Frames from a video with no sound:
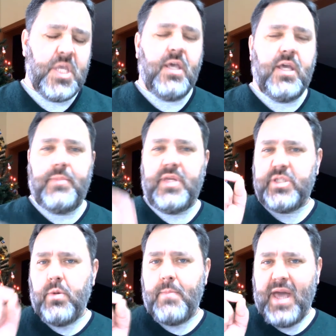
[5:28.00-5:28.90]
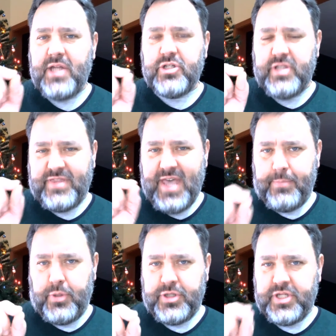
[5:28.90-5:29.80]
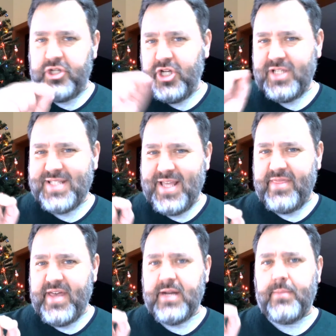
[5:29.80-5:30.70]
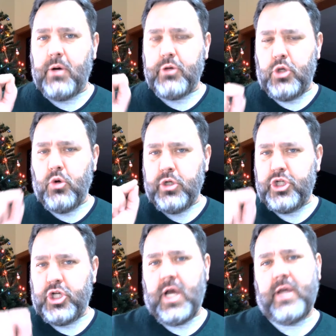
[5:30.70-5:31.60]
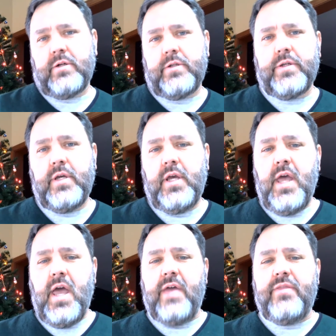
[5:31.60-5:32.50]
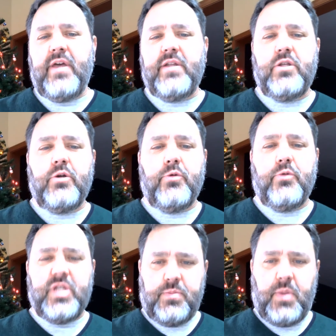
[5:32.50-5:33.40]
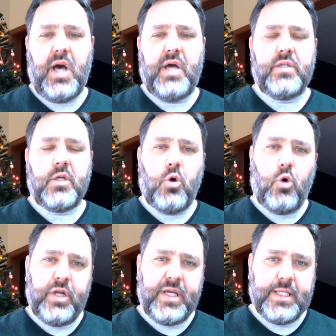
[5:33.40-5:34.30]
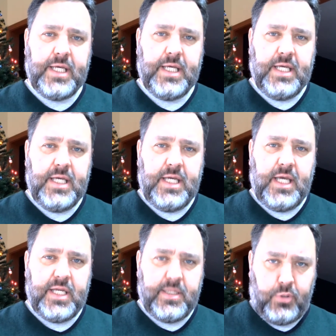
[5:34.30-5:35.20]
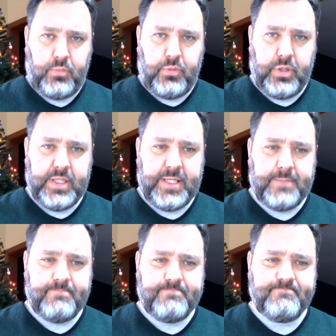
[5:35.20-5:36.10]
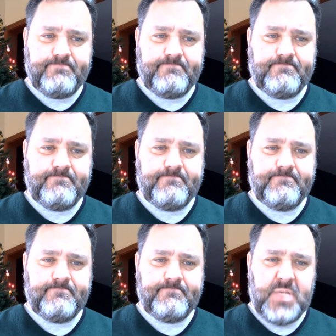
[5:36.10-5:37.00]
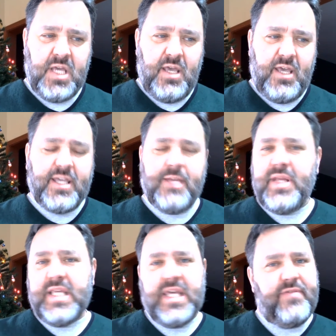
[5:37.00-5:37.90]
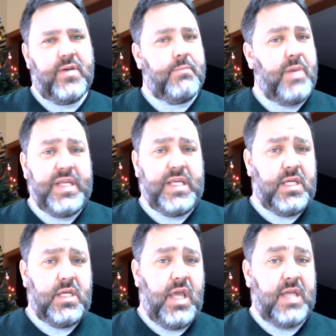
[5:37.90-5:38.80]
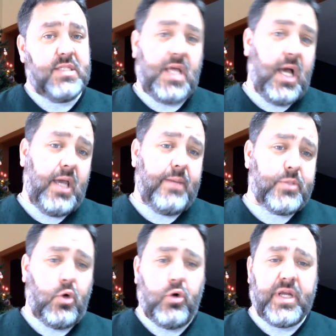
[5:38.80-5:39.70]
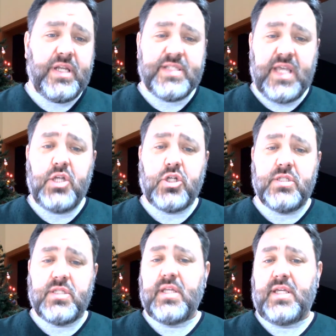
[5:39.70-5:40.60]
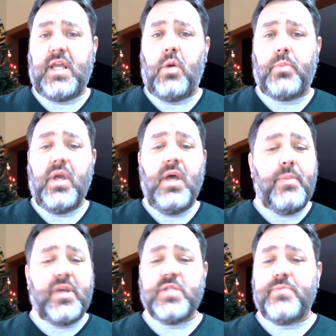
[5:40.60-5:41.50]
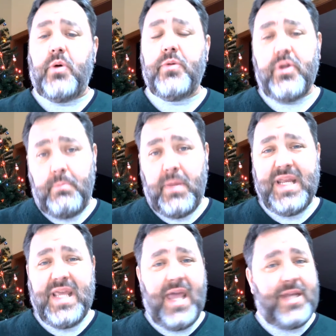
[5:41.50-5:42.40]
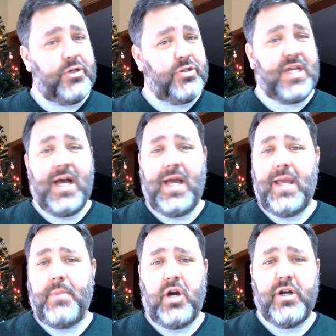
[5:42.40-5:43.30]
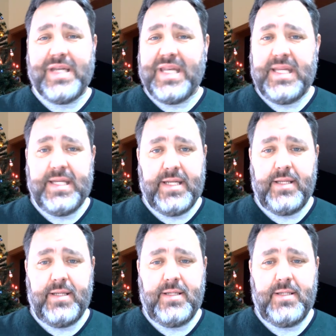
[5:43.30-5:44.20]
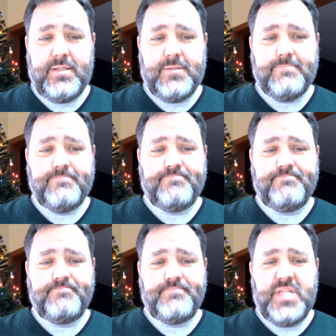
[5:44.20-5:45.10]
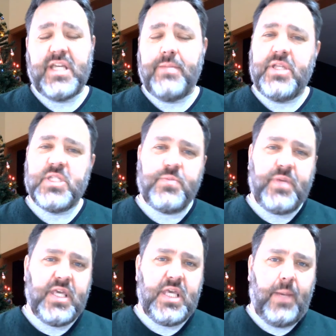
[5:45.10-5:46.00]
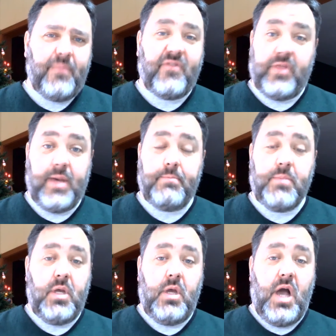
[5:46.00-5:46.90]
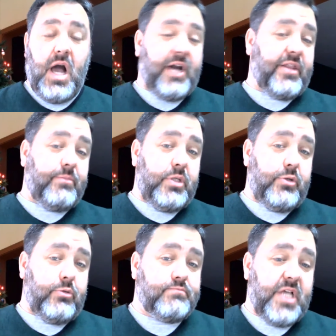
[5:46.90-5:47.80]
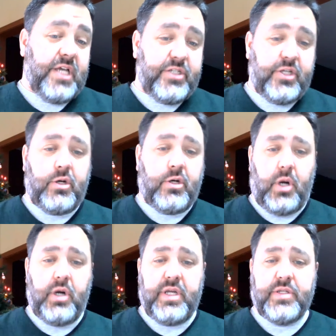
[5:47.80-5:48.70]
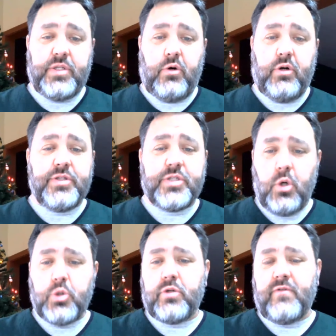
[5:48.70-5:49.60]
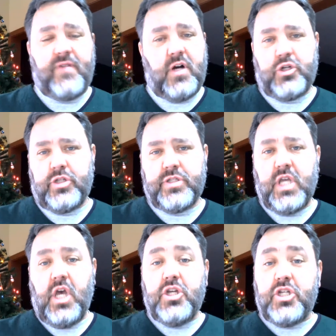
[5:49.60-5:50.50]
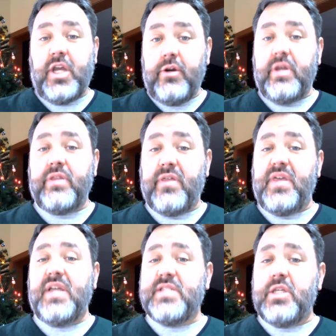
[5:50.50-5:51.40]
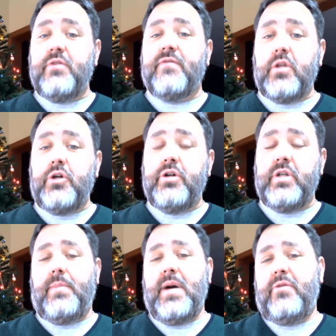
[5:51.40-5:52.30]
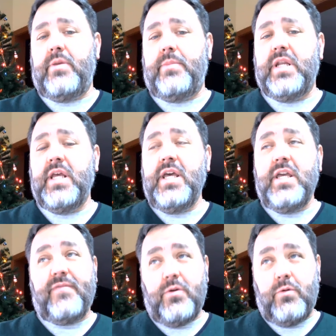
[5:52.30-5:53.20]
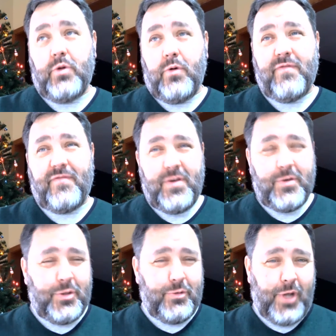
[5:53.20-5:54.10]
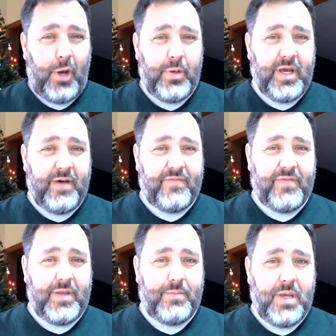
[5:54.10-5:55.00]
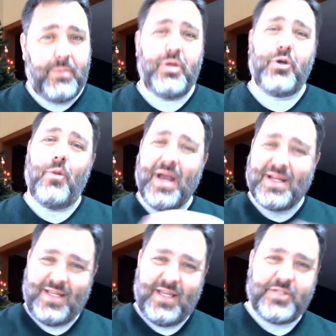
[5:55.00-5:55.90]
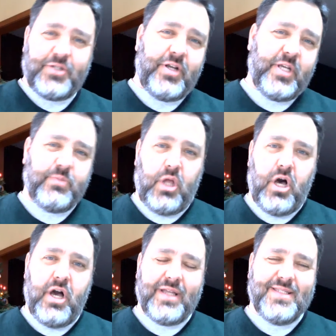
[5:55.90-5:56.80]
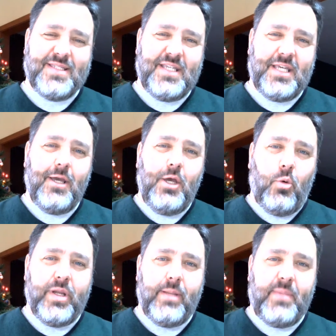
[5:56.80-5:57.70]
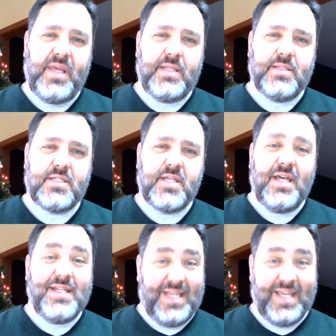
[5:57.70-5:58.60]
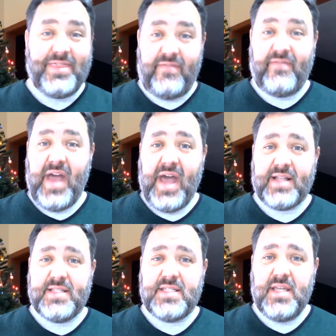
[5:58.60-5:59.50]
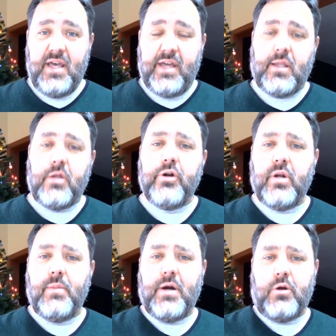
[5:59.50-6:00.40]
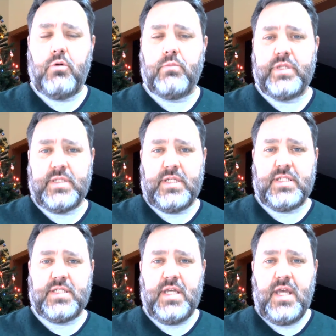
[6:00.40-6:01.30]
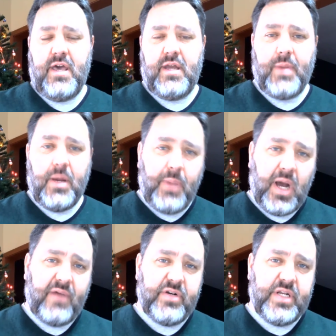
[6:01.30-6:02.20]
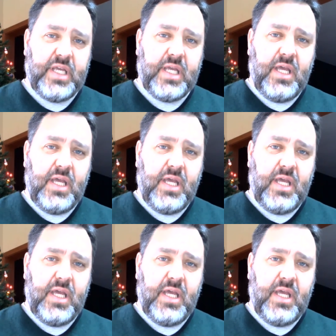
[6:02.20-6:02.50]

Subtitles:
It means you imagine that that person just said that about your child, and then you respond accordingly and appropriately. It can mean giving money and time to organizations that can help, because both your money and your time are needed. It can mean speaking up for them out of the blue at dinner parties or in social functions, sharing the things that you've learned about them. And if you don't feel you know enough, then maybe you go back to yesterday's blog and see what it means to get the facts and learn about homelessness and about poverty